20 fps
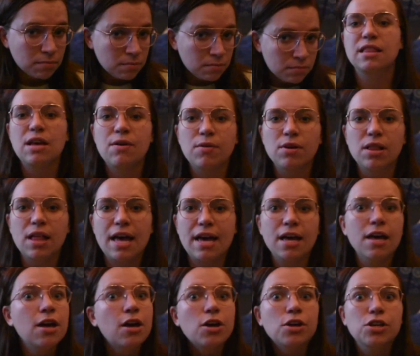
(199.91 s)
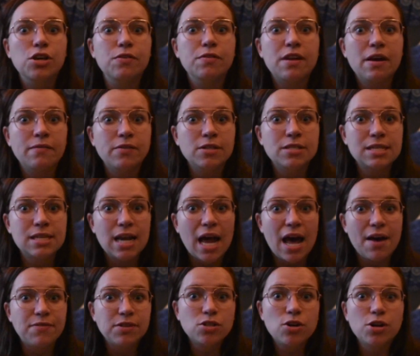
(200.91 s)
And they were like, you've never seen
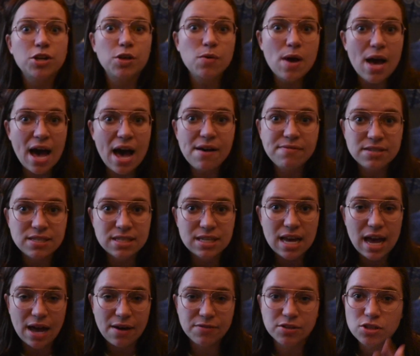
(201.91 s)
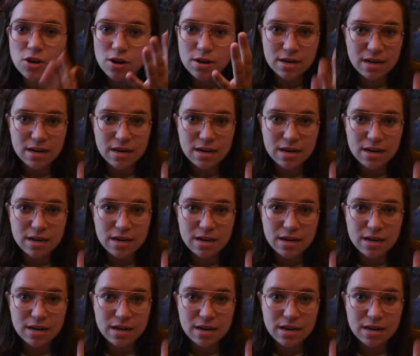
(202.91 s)
Avatar, you have to see Avatar.